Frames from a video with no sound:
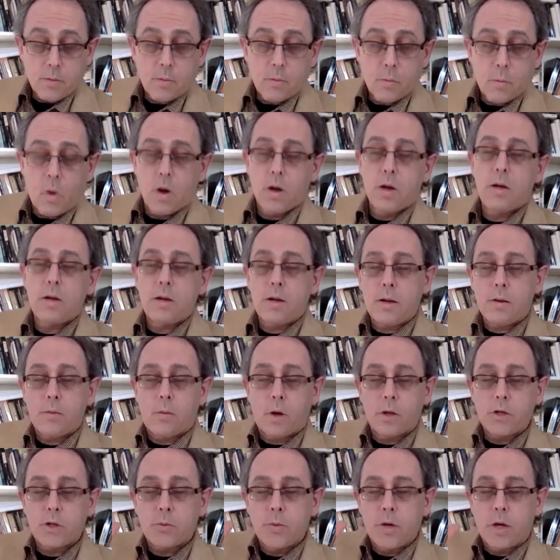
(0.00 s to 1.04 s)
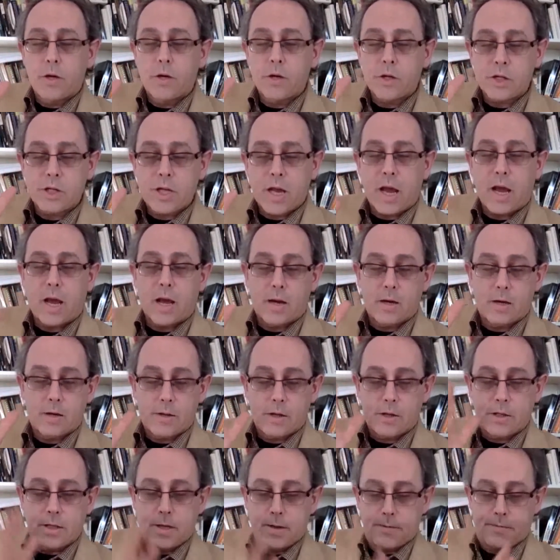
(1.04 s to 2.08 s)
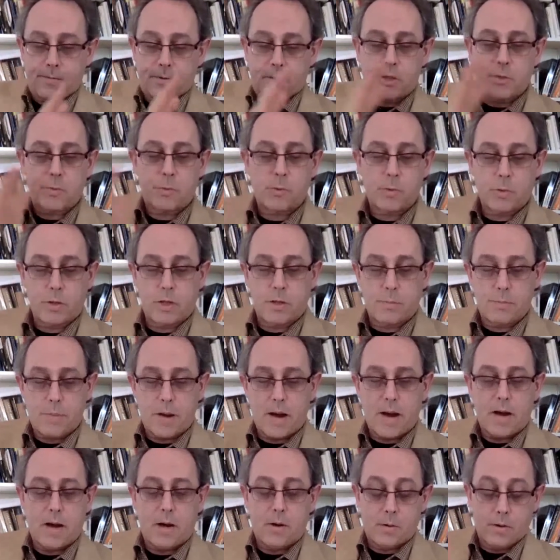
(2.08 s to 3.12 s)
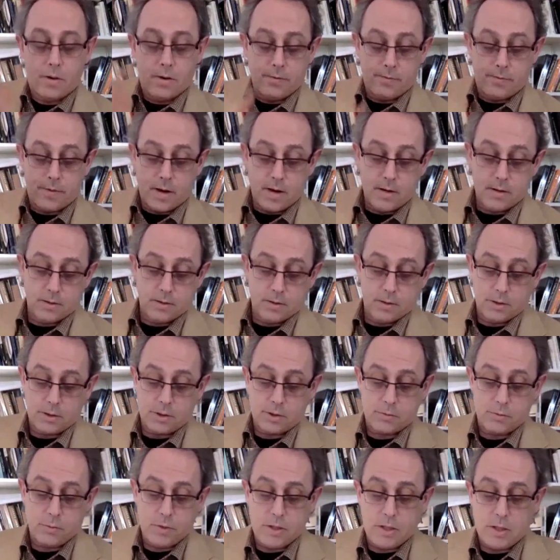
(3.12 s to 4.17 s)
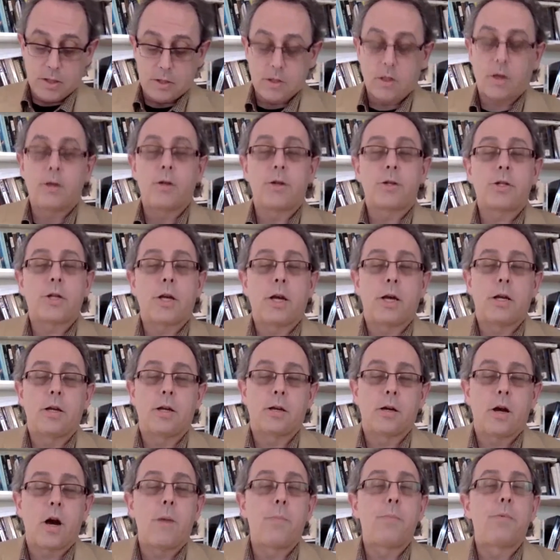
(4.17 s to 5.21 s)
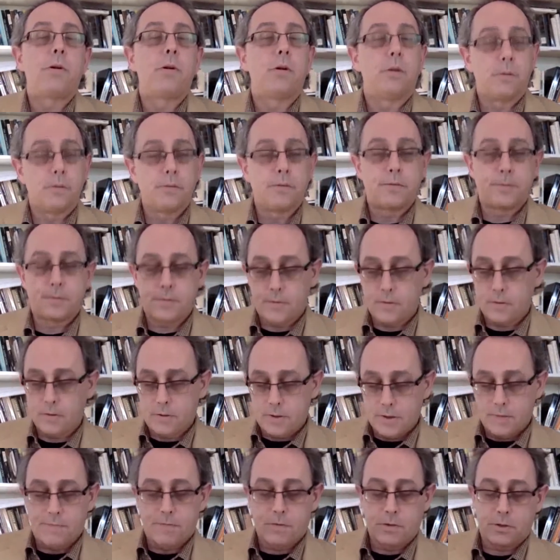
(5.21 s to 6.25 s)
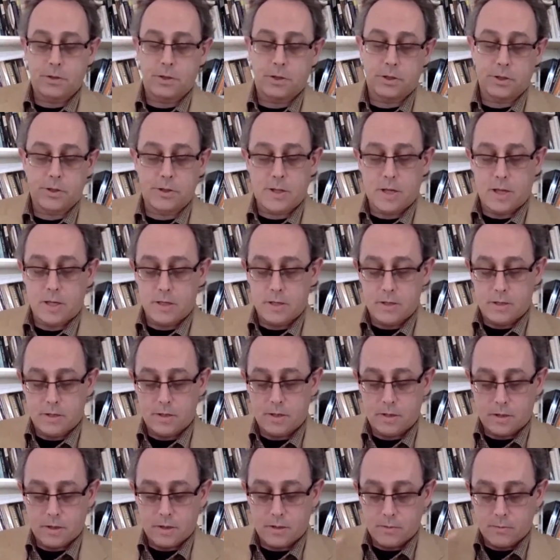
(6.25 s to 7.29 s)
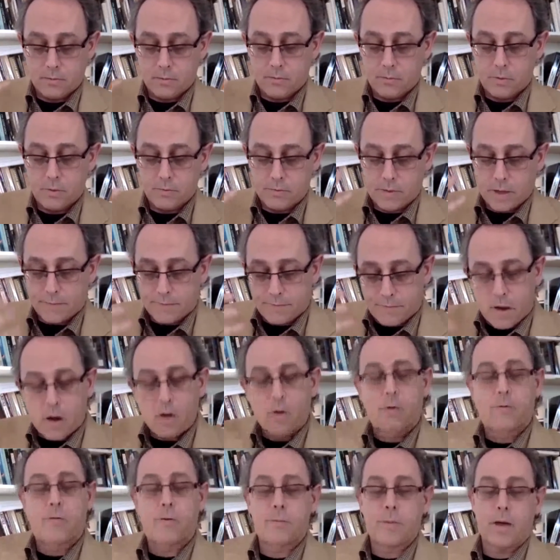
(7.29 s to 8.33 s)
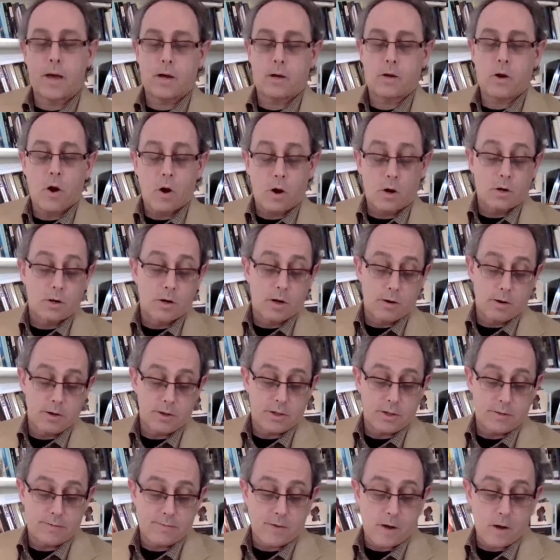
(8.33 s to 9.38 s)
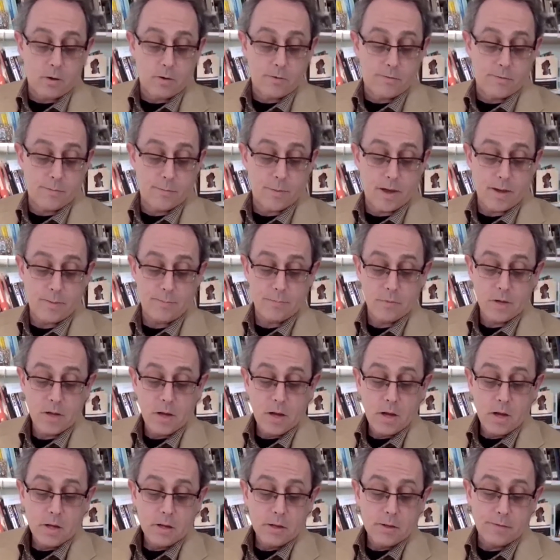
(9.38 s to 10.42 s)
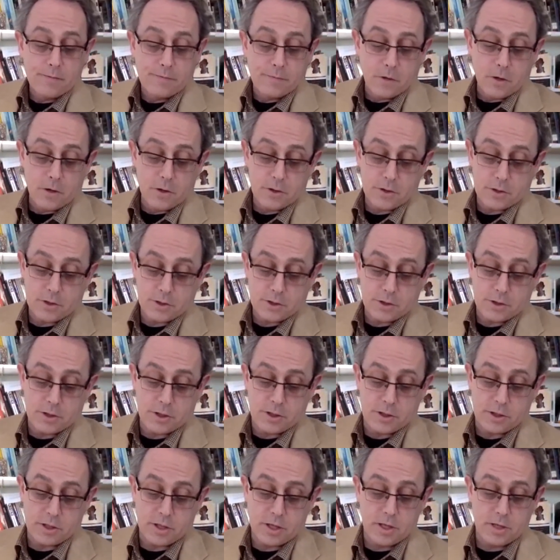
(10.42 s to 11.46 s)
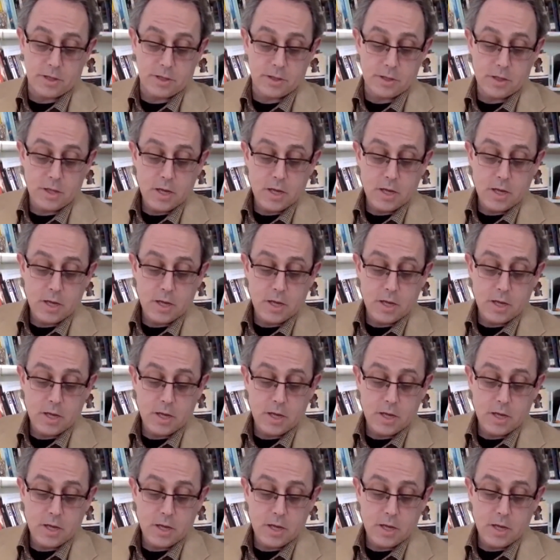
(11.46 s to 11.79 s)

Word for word: Once we understand the difference between power and violence, we need to understand a couple of differences that follow from that, corollaries that follow from that. The first, she says,